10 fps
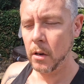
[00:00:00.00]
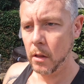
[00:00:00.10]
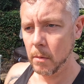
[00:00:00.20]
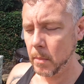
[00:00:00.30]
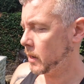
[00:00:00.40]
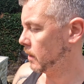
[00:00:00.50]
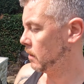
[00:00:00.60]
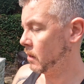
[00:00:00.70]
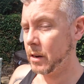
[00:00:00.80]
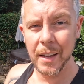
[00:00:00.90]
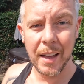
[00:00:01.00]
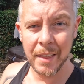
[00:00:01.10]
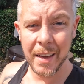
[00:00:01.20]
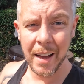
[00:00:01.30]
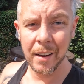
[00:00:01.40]
at the minute,
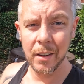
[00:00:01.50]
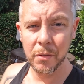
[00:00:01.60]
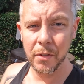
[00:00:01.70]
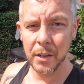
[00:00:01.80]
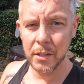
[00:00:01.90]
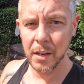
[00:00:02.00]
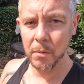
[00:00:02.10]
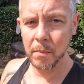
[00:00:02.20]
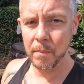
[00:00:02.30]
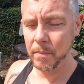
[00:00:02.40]
and they are little fish now.